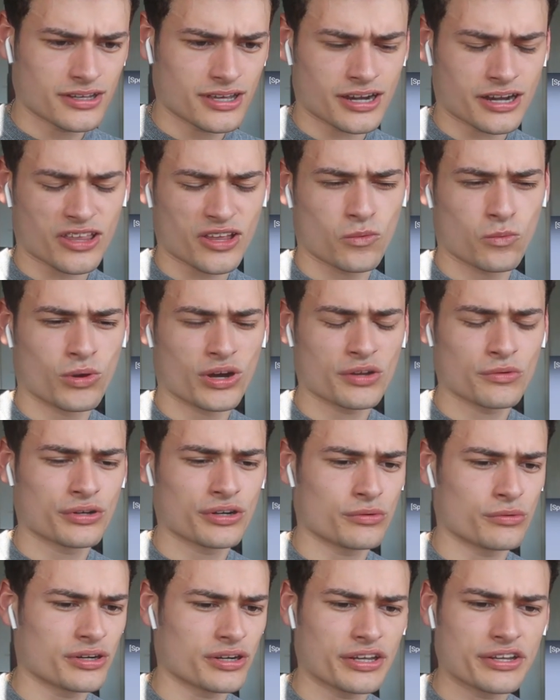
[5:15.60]
I don't know
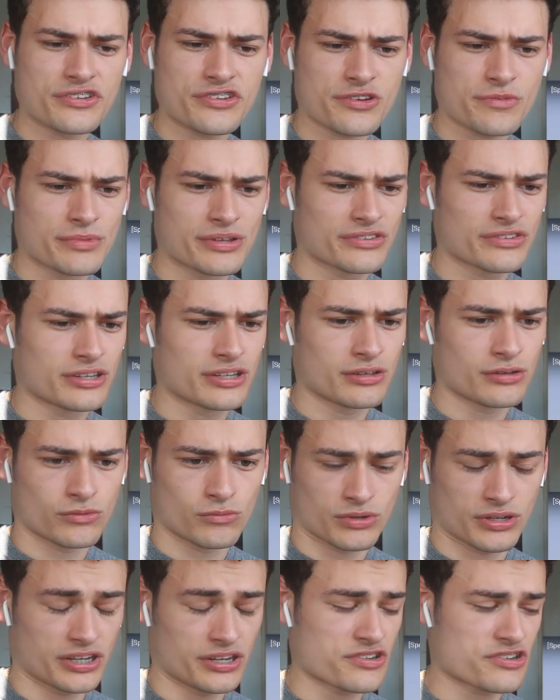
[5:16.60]
what instrument it
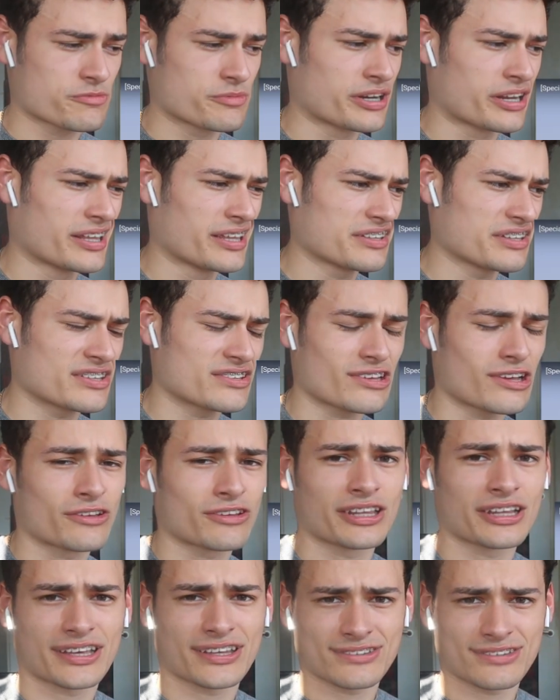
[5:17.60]
is. It
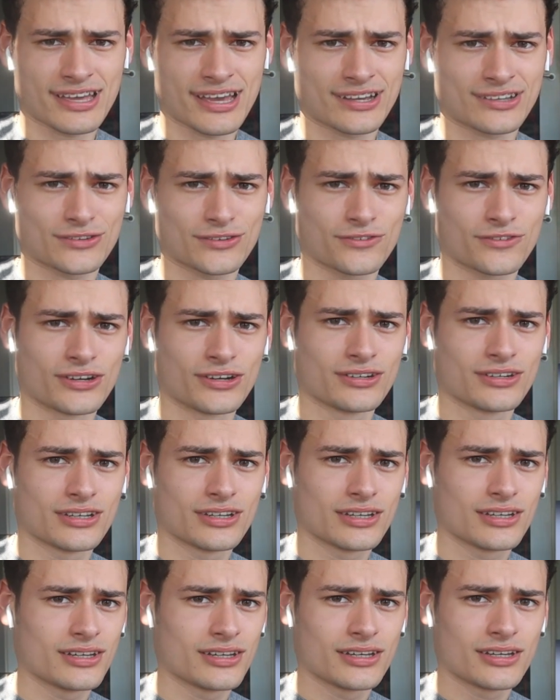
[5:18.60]
sounds like a saxophone.
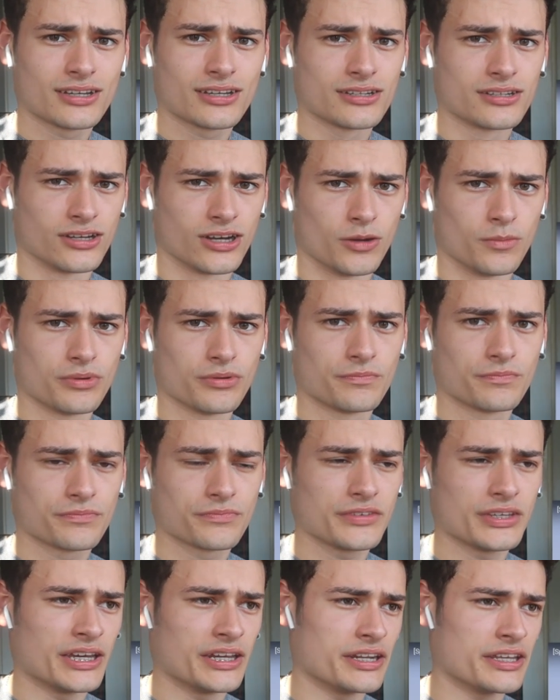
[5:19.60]
Dope.
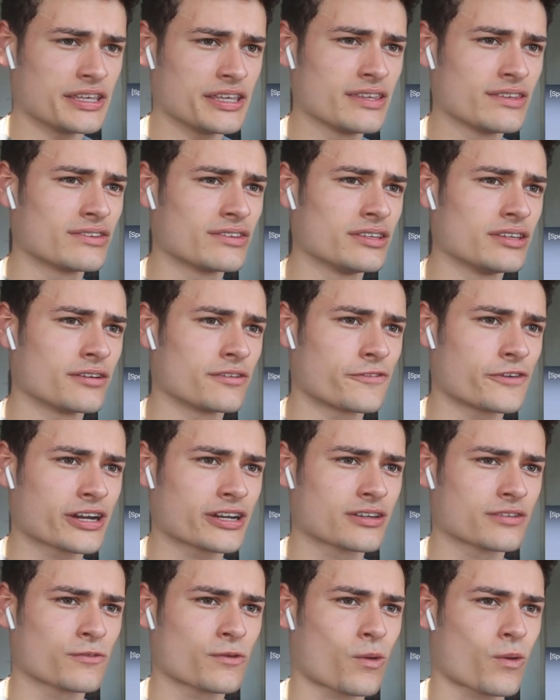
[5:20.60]
An easy,
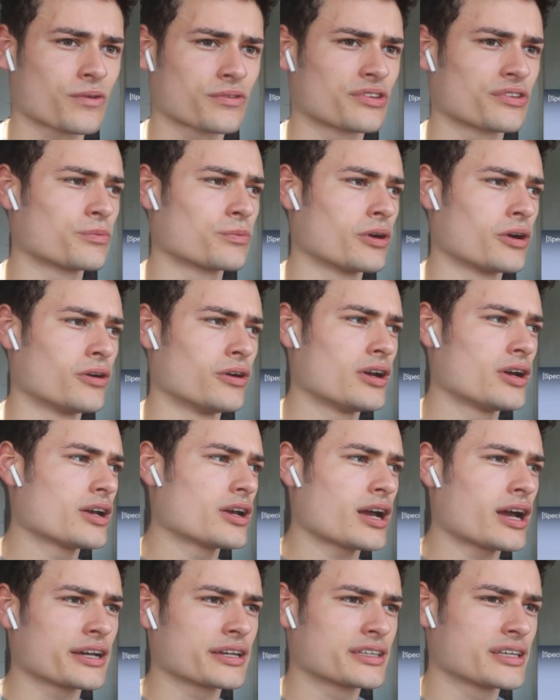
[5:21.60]
effective chorus as well.
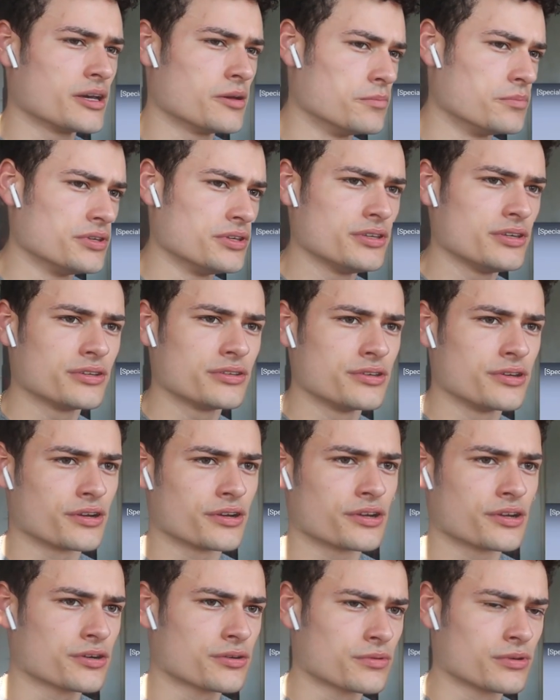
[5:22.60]
I can be
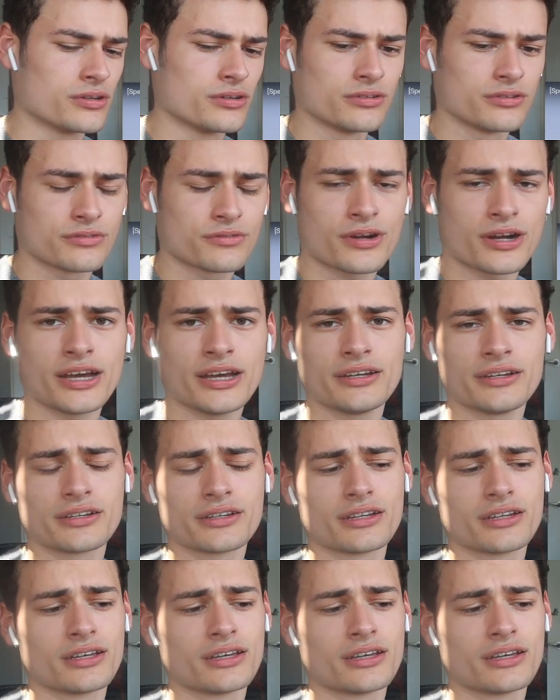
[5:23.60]
your hero, right?